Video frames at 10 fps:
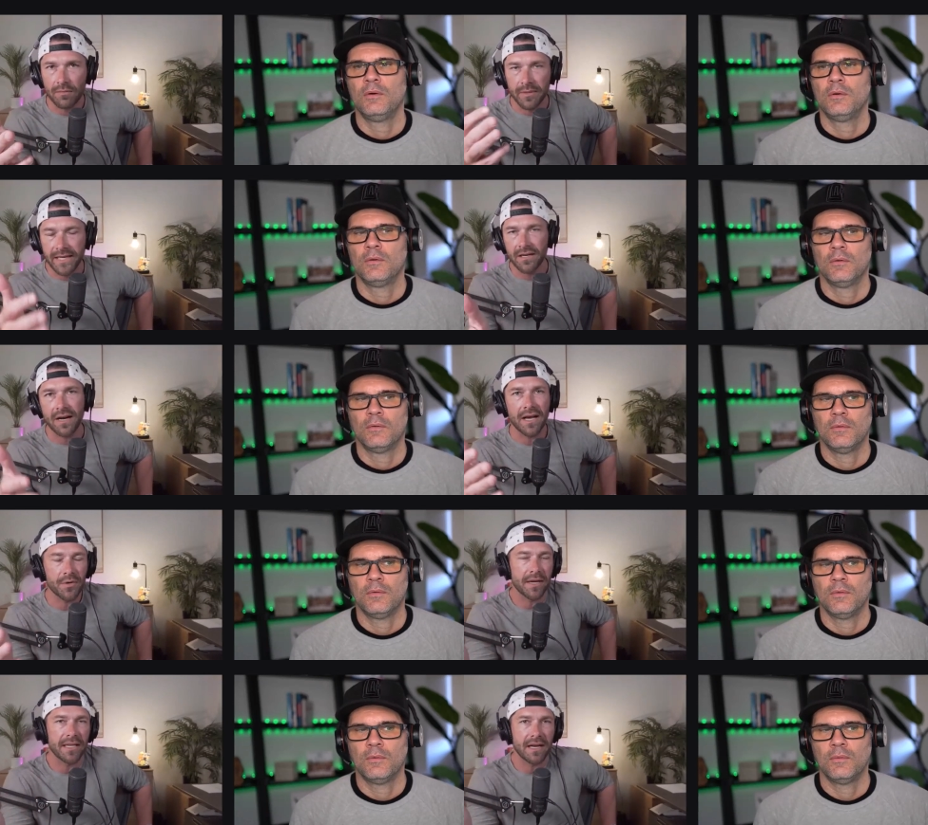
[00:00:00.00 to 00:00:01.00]
Speaker 1: here. How do
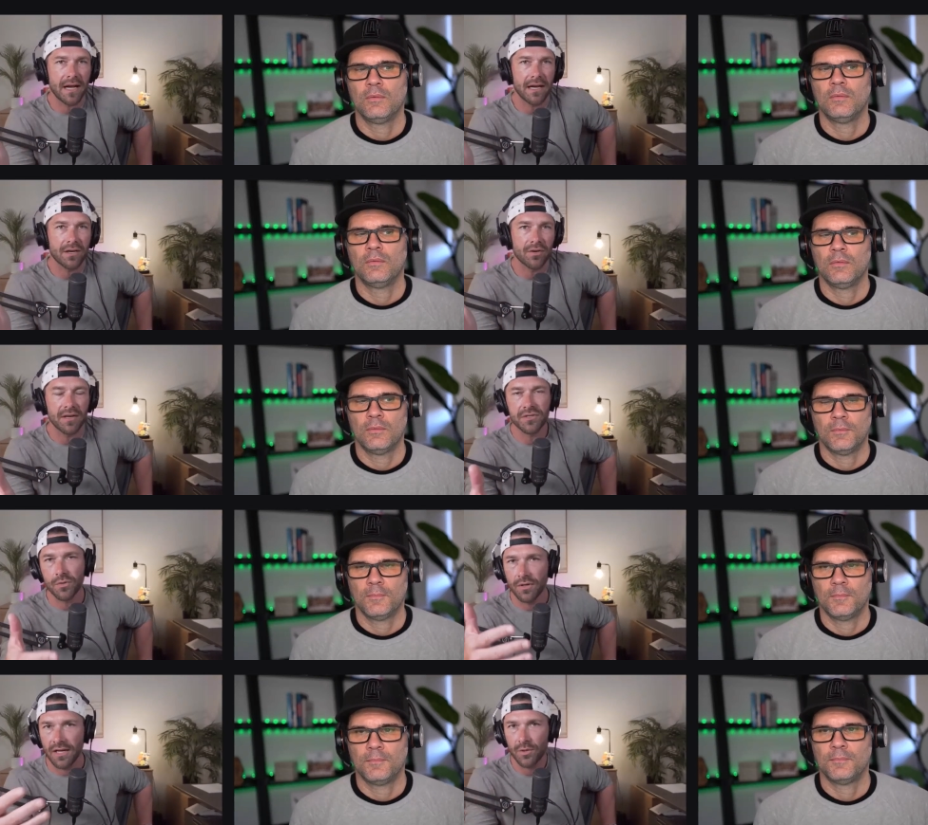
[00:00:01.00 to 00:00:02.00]
I get a higher credit
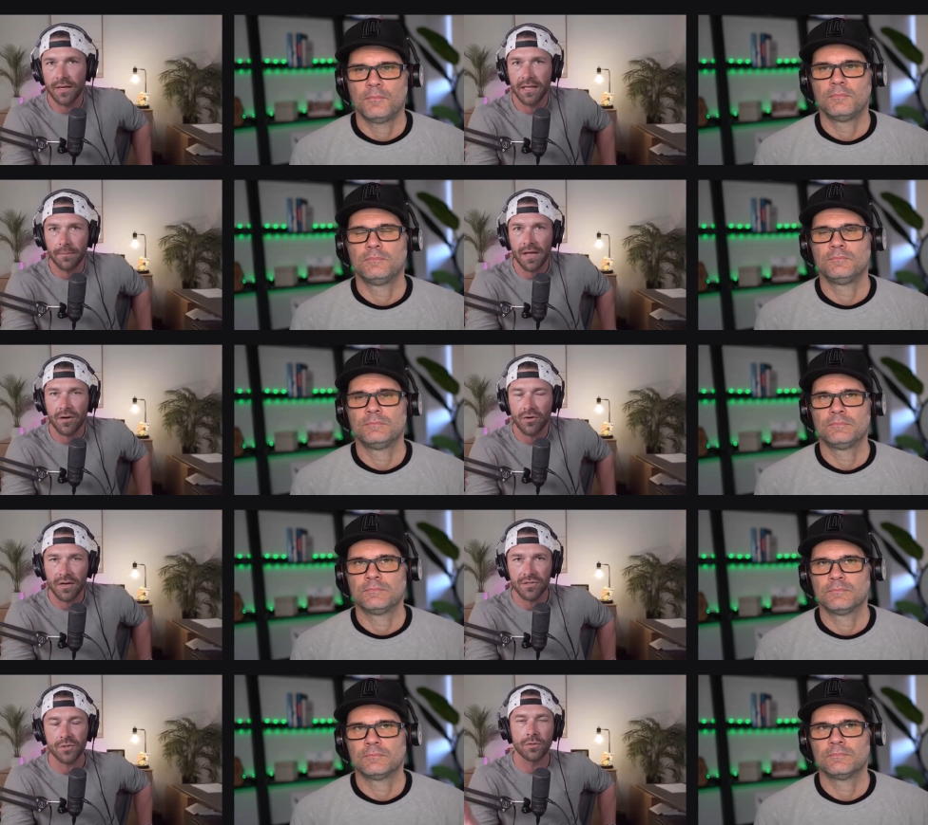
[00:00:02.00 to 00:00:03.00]
score? How do I get a better credit
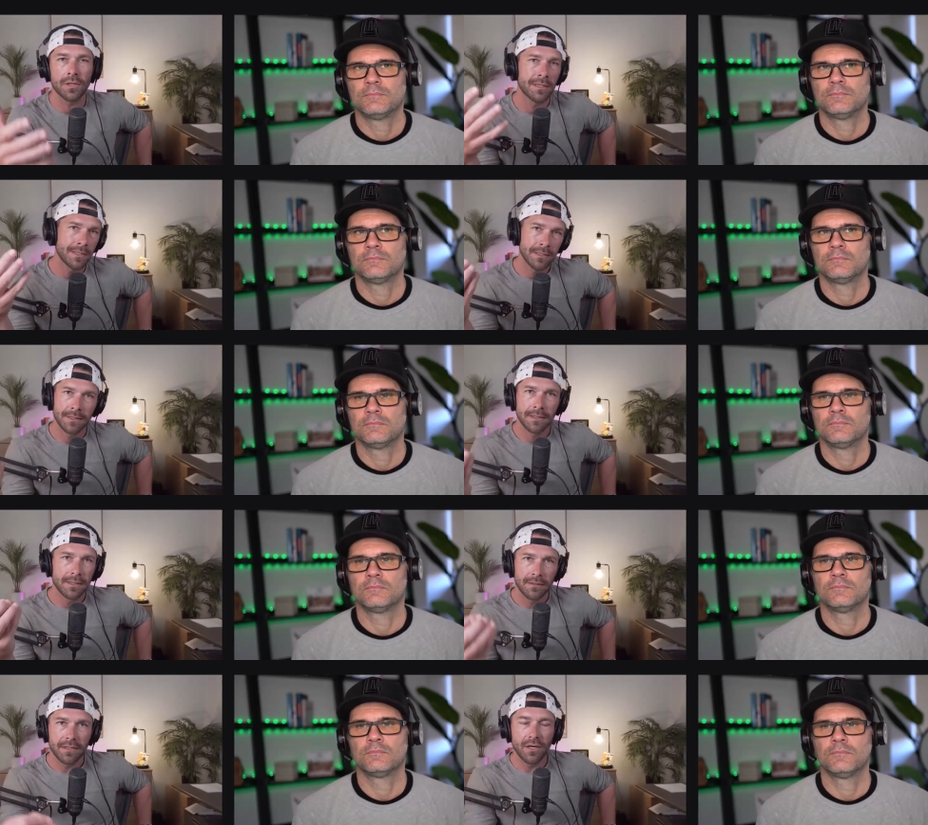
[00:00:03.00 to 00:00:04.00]
score?
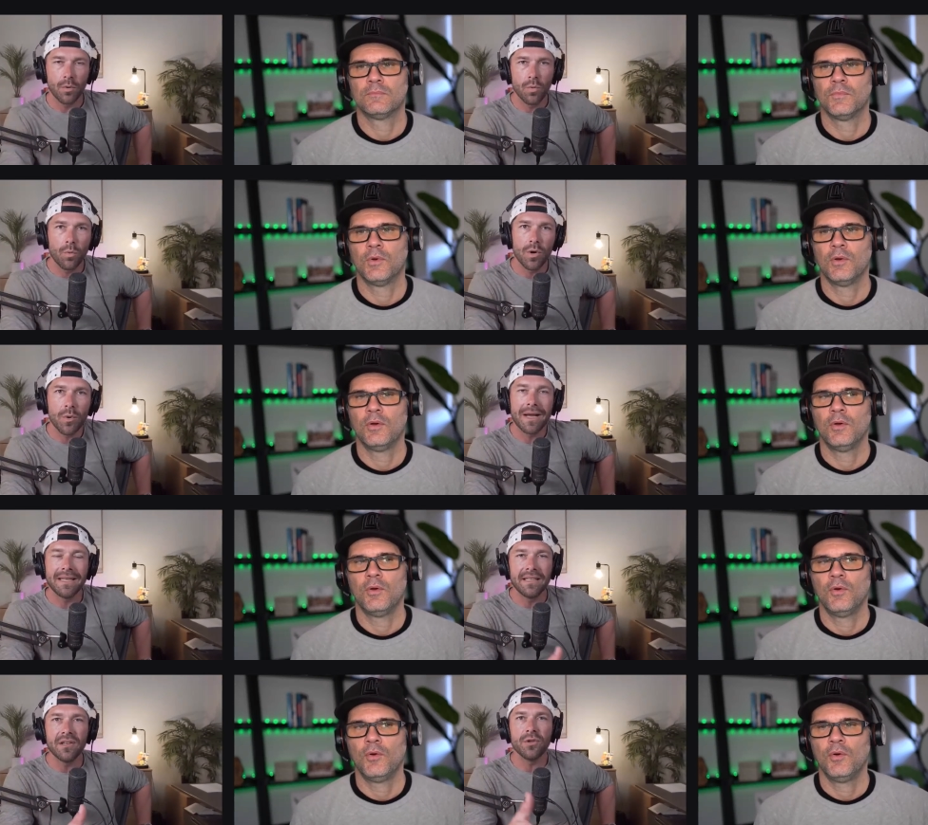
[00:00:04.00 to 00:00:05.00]
You know, what do I
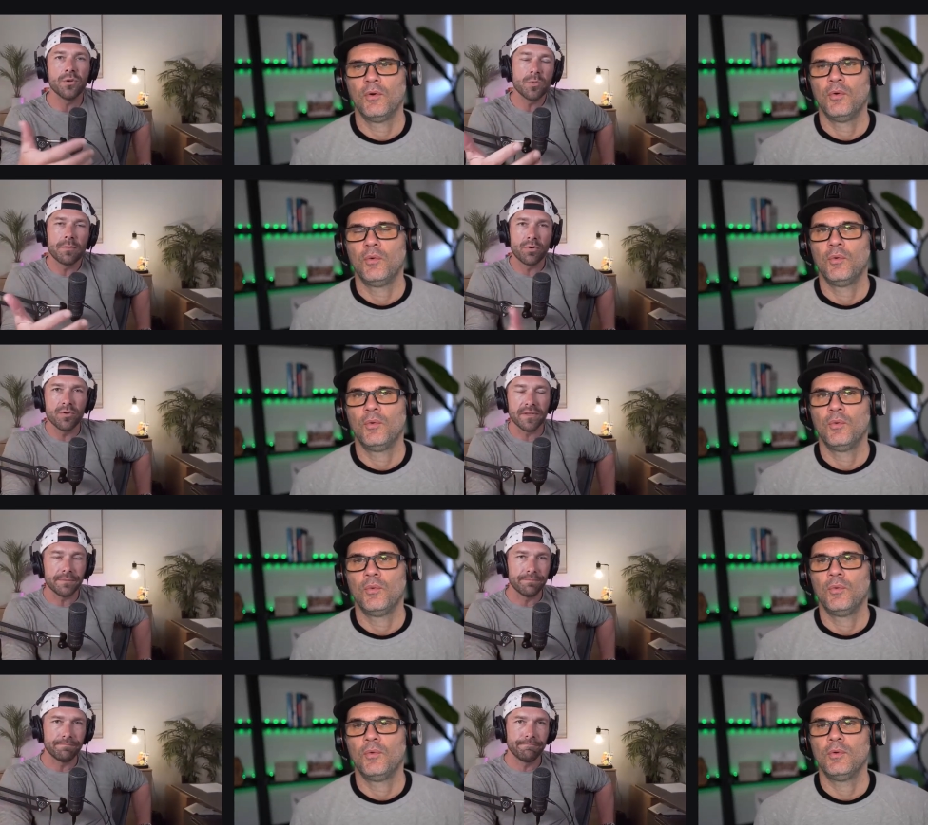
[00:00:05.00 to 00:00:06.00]
need to do to improve it?
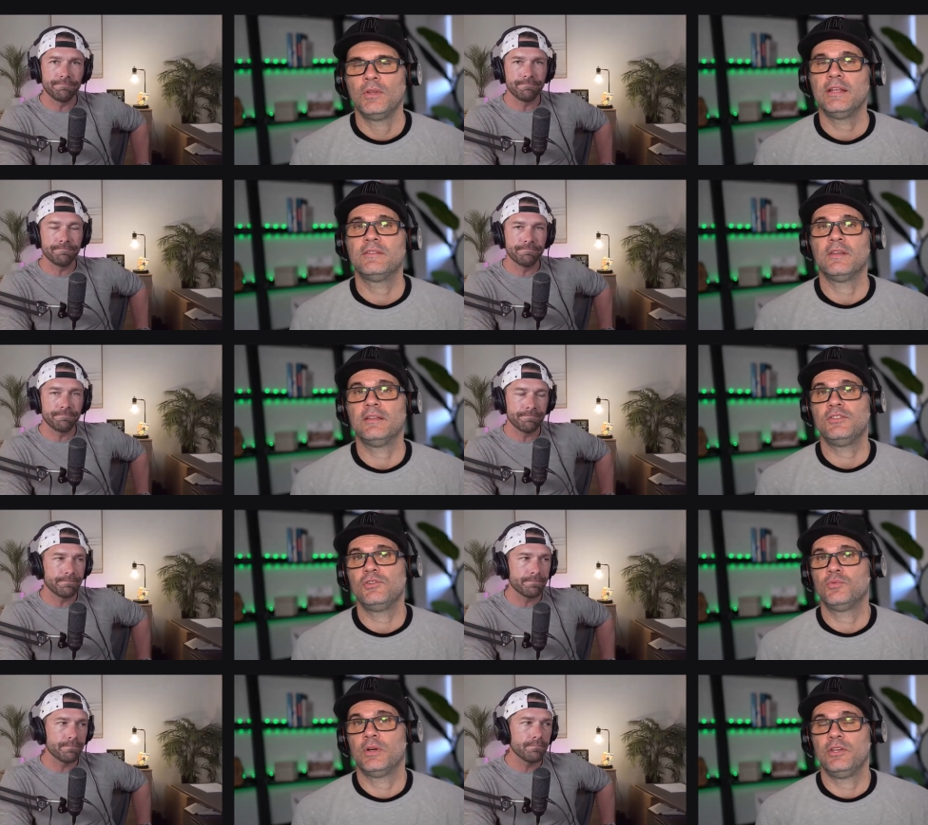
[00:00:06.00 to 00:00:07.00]
Speaker 2: let's let's
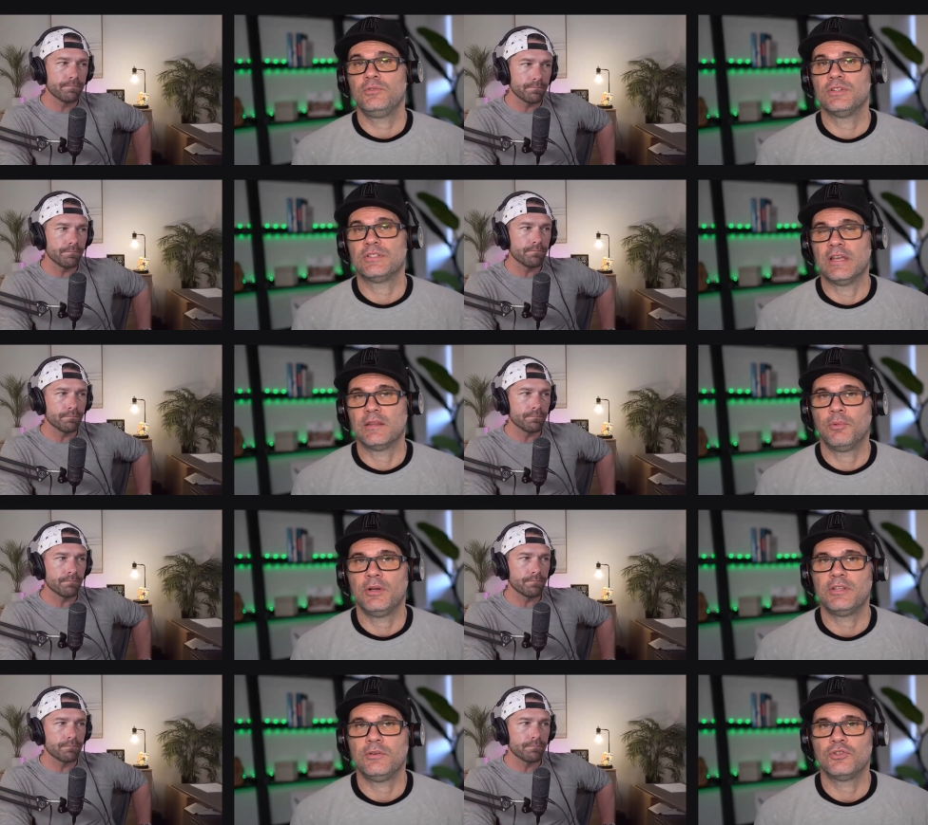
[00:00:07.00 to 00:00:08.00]
use what you just said the
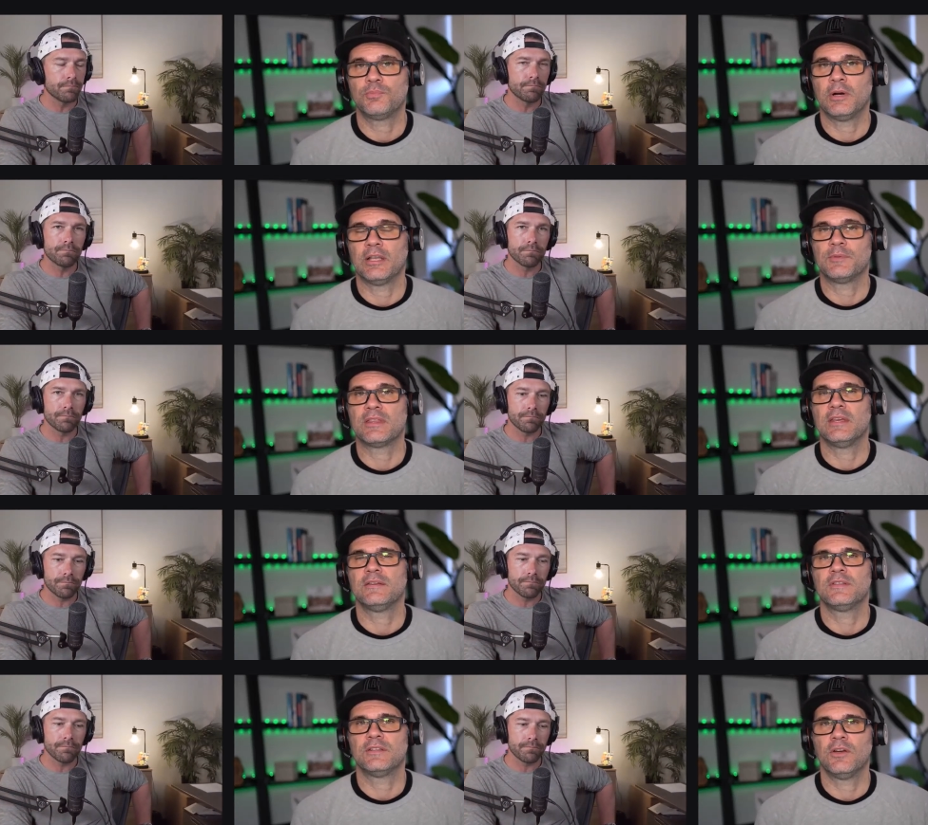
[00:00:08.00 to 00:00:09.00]
point that you just brought up the
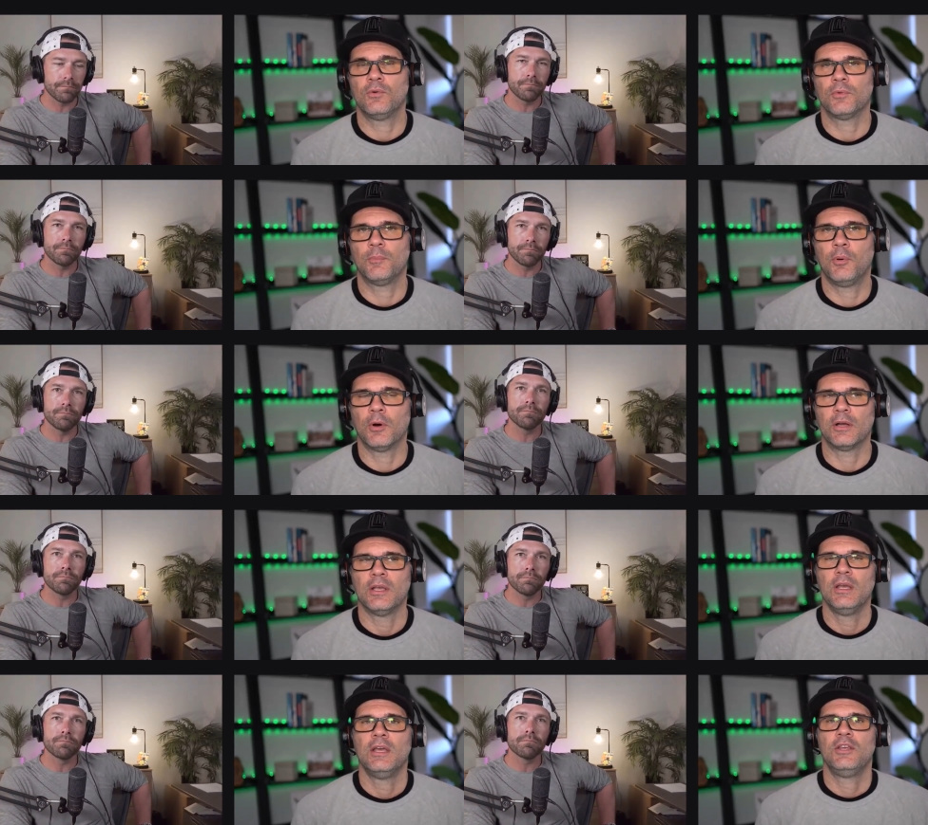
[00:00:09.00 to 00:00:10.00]
things that don't report
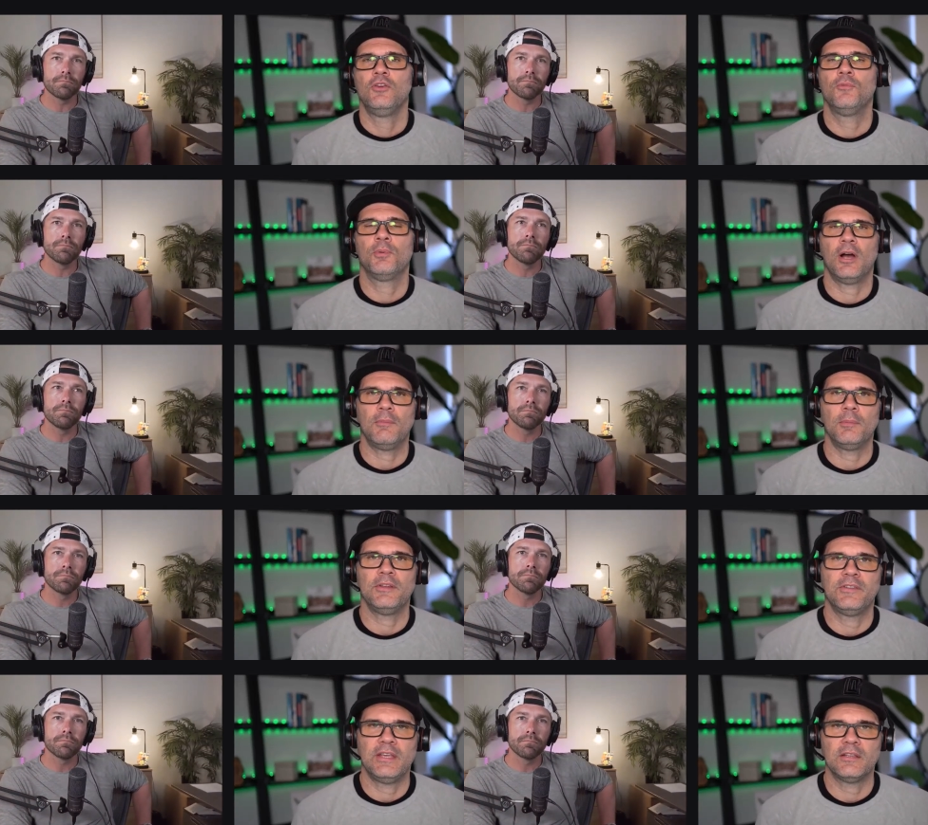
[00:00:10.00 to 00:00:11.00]
you've probably
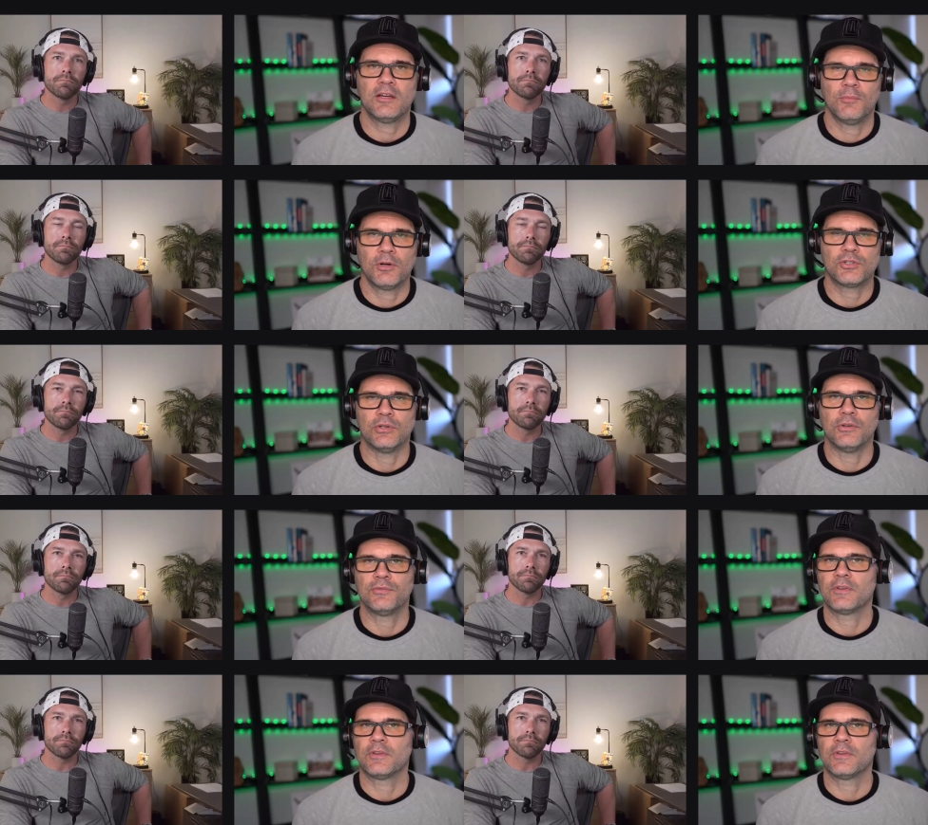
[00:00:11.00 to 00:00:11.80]
seen commercials for the